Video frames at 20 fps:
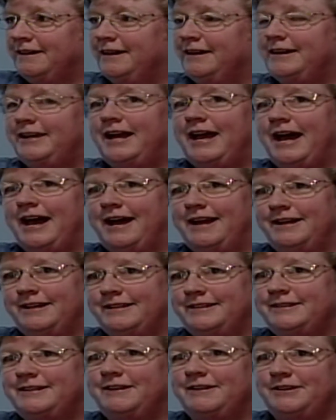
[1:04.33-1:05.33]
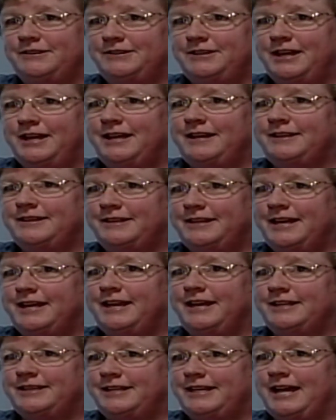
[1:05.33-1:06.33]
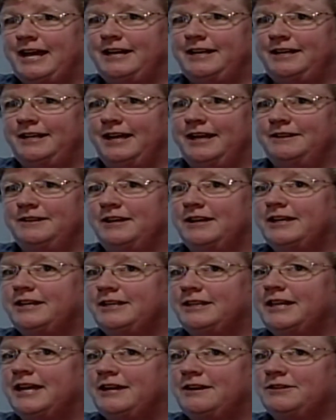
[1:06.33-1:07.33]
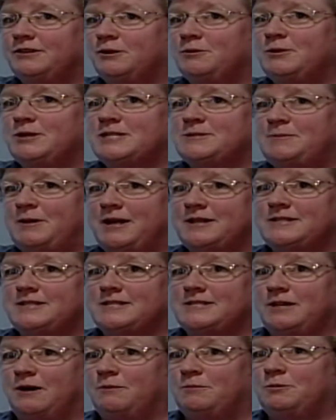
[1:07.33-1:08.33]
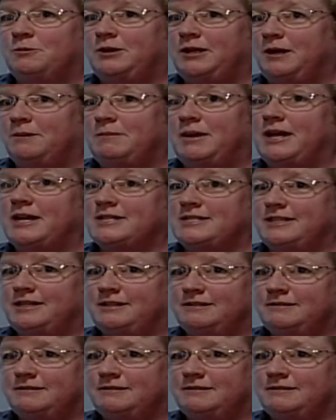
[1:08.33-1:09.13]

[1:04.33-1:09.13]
yeah, they get the idea. Their responses are pretty amazing.